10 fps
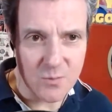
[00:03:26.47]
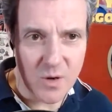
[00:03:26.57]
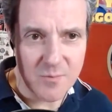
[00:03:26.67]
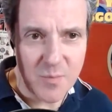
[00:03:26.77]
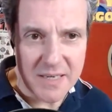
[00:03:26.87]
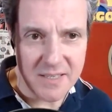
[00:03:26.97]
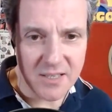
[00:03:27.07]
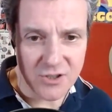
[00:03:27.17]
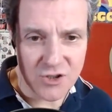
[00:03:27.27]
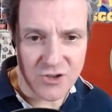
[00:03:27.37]
One Big
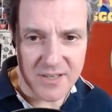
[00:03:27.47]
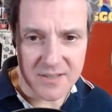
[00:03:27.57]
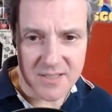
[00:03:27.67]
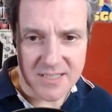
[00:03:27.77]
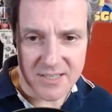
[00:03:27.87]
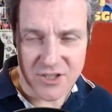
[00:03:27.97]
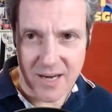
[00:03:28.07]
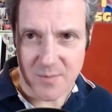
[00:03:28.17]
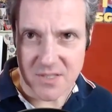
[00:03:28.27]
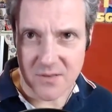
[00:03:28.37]
Country. Search
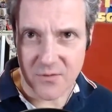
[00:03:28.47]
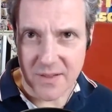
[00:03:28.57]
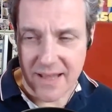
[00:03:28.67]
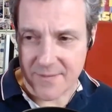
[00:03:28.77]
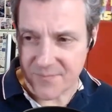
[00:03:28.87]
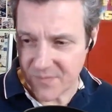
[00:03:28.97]
Amazon for that.